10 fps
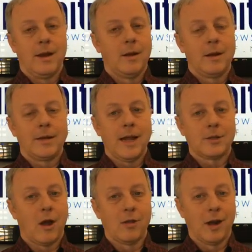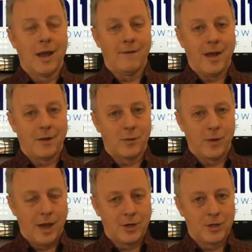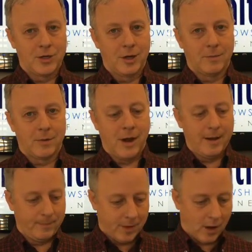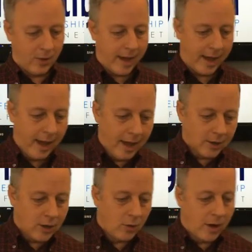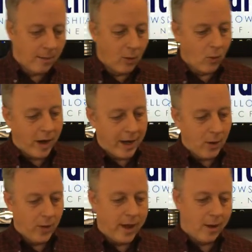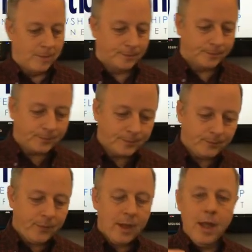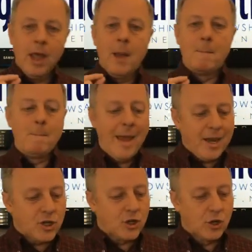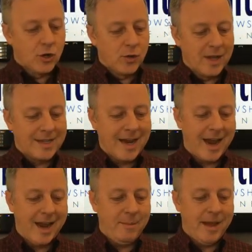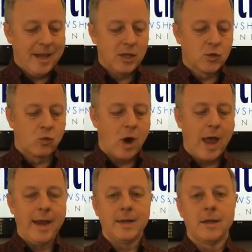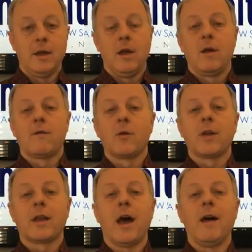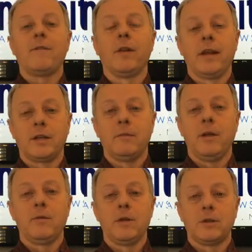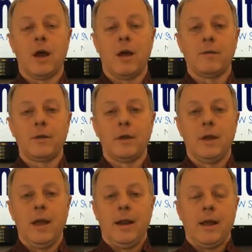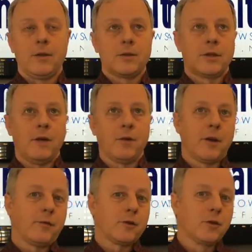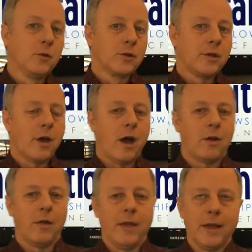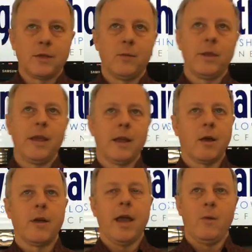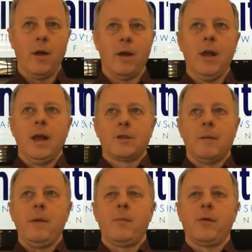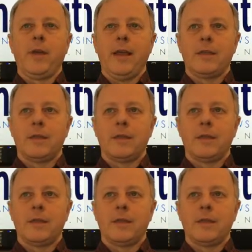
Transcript: takes all the love out of the relationship, right? Okay, so number 1, here we go. Make sure the timing is right for the conflict to be resolved. Now, there's several different schools of thought on this, and we think, okay, well, some people think